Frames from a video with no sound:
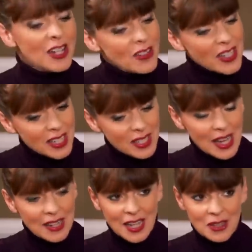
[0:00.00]
I don't
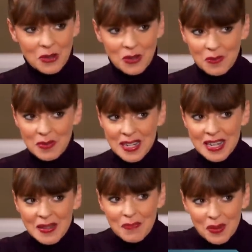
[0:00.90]
understand how you can
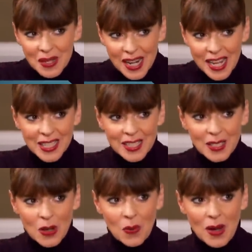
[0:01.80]
manipulate
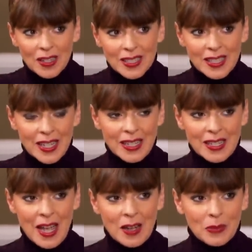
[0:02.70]
so well to get
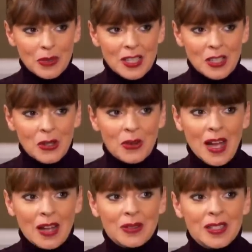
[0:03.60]
these animals into your
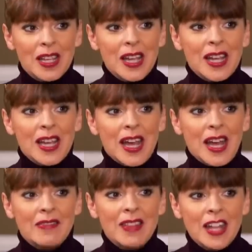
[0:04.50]
house
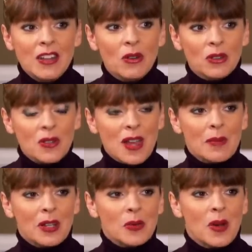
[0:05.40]
and then not do
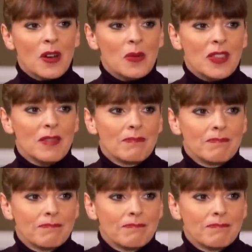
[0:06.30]
that much work with them.